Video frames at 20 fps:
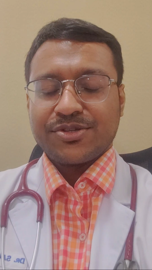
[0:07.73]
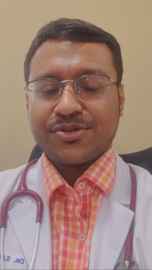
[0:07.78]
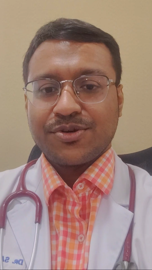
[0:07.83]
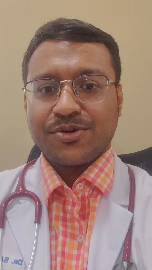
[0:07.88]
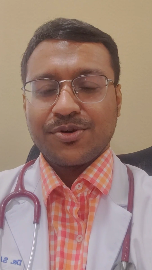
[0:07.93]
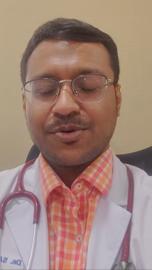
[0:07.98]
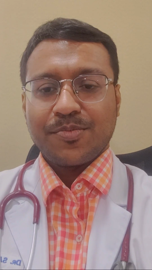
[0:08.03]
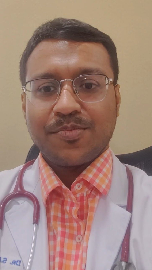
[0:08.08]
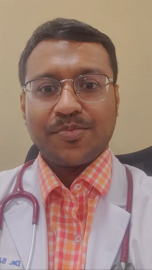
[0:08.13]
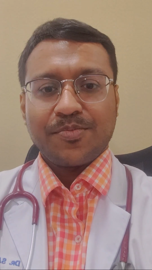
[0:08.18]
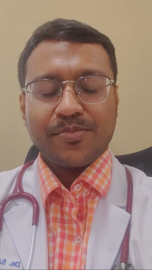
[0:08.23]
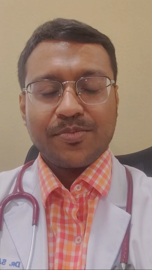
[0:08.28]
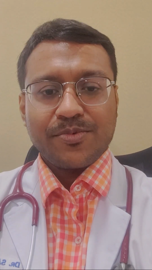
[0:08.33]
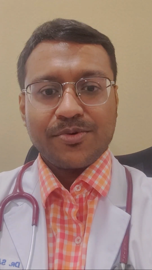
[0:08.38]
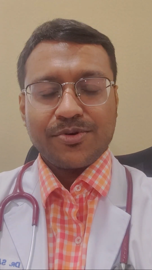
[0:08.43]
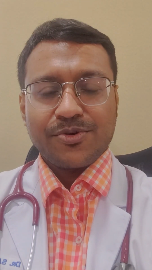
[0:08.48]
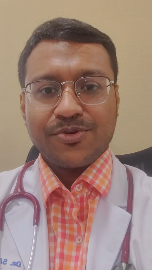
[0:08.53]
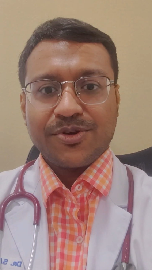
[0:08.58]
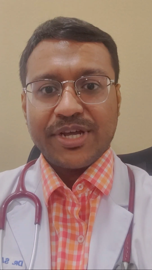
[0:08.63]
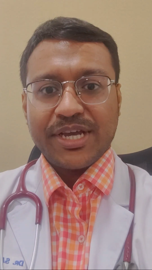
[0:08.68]
So
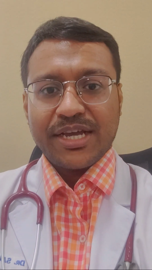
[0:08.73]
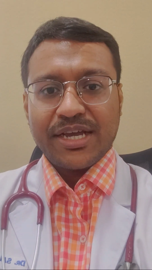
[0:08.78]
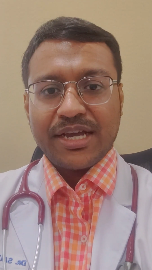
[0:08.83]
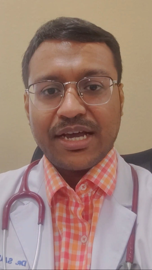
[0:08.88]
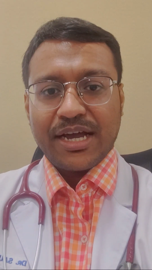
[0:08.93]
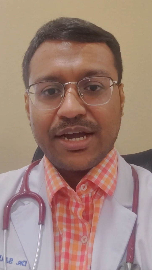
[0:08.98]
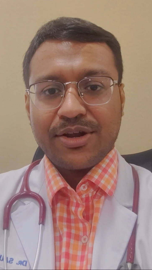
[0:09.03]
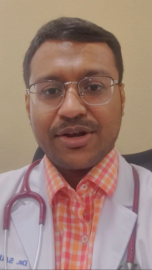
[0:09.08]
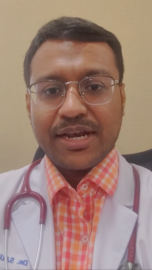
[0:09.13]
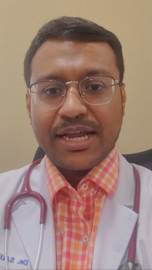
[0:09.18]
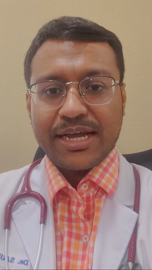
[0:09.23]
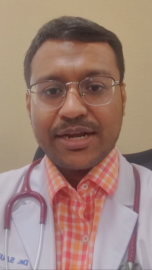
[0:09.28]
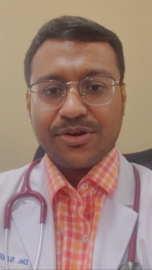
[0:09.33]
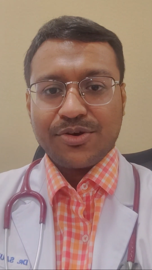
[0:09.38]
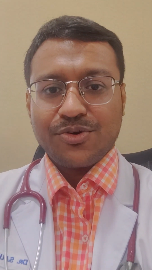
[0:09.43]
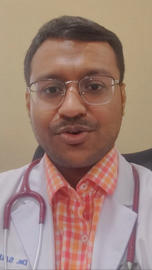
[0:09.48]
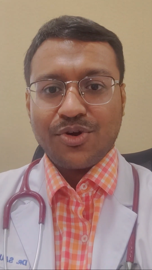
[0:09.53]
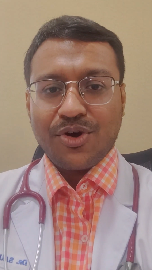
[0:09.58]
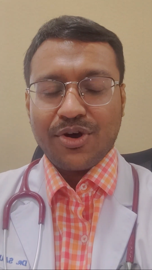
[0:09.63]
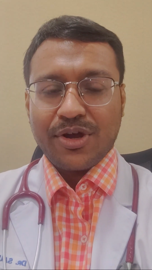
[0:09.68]
today I would
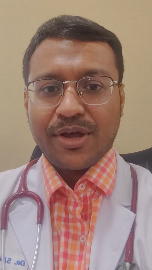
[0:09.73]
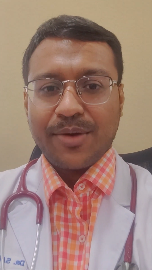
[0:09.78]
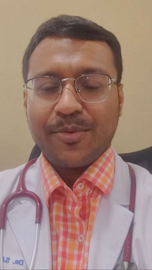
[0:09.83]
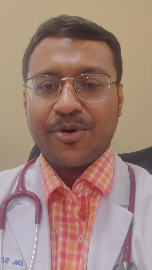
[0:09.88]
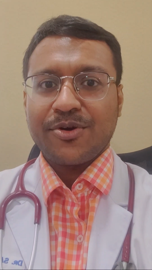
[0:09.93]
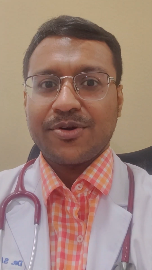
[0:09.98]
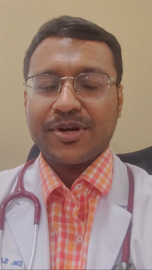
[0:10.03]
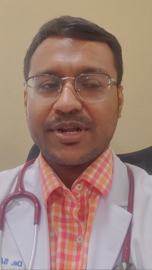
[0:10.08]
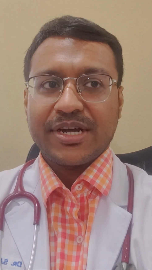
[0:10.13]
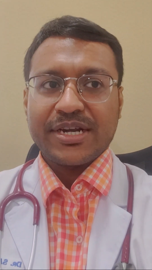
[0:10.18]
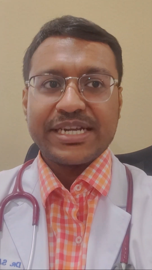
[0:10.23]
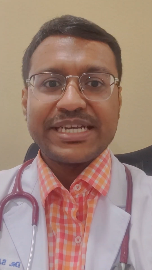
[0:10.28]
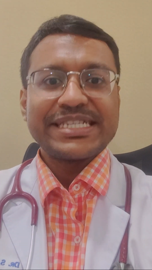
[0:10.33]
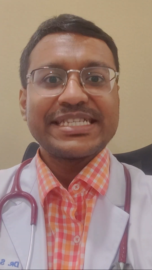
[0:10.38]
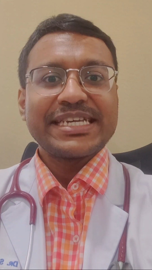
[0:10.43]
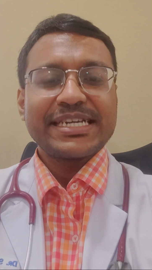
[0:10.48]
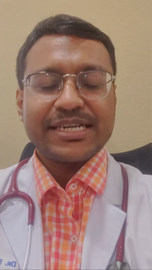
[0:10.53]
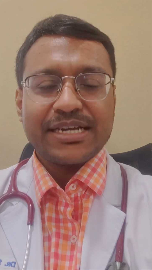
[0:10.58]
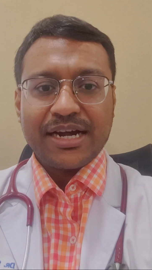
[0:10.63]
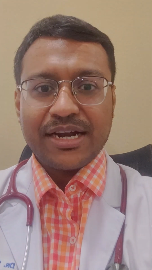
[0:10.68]
like to talk about a
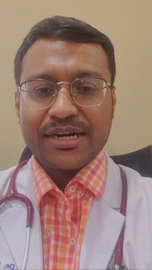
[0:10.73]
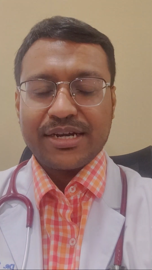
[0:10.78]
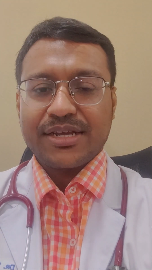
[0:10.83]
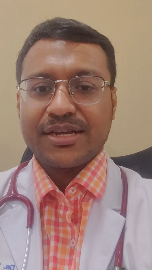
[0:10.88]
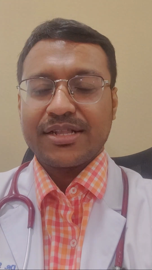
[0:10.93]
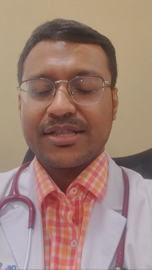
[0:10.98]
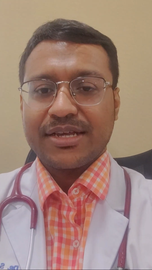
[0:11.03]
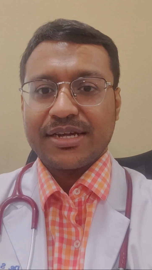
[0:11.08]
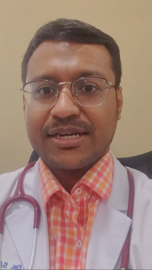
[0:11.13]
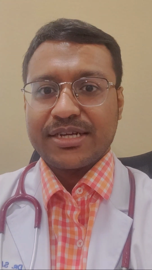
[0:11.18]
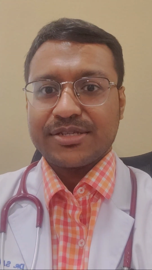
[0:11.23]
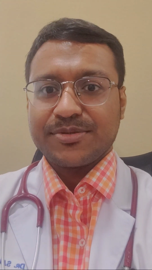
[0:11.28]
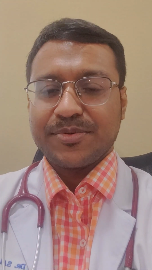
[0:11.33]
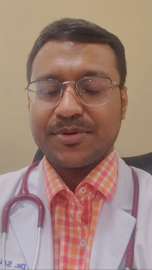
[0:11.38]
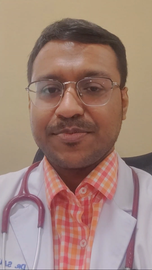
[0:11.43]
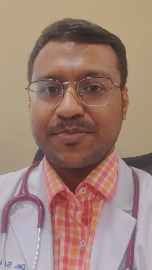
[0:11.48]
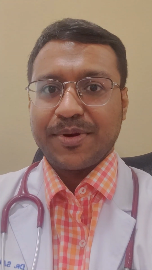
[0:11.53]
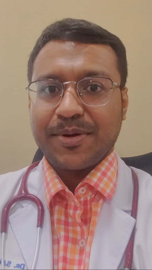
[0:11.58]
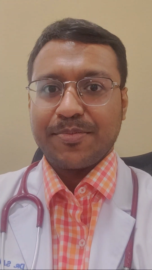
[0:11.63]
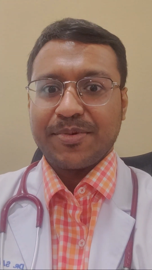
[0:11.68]
recent article that has
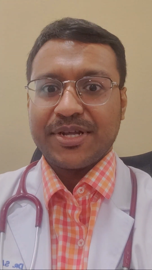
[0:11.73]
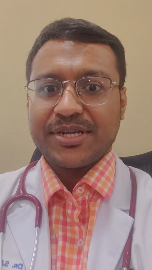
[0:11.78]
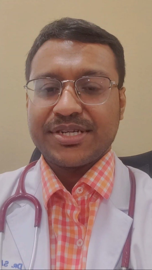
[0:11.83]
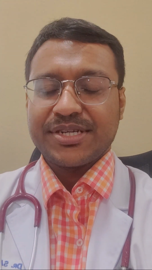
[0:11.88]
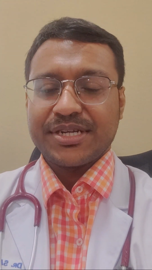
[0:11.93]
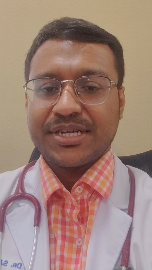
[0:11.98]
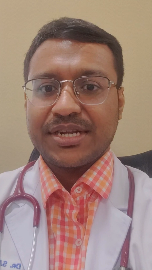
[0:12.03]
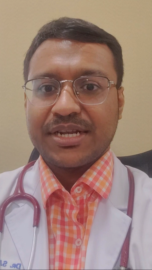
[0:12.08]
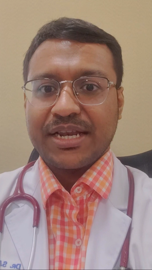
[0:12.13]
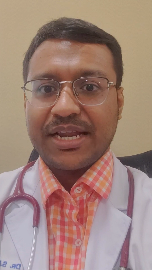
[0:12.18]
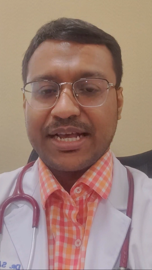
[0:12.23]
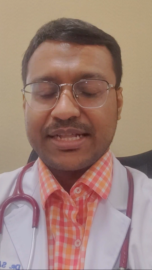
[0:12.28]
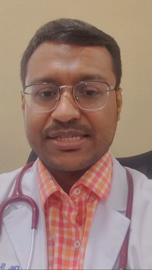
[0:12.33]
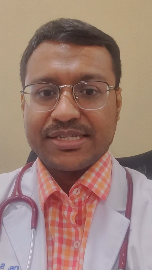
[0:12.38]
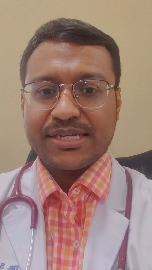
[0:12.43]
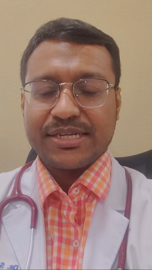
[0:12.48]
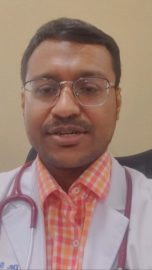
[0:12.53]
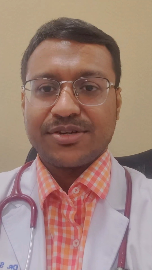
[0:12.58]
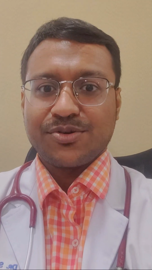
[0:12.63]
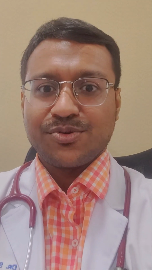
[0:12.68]
been published in
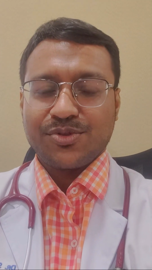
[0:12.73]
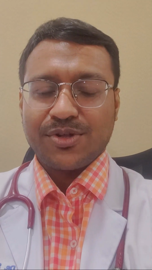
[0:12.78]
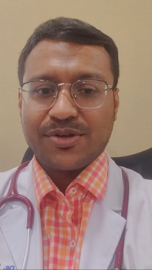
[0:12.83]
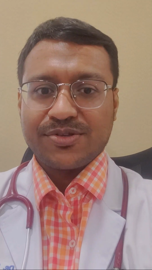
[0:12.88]
Lancet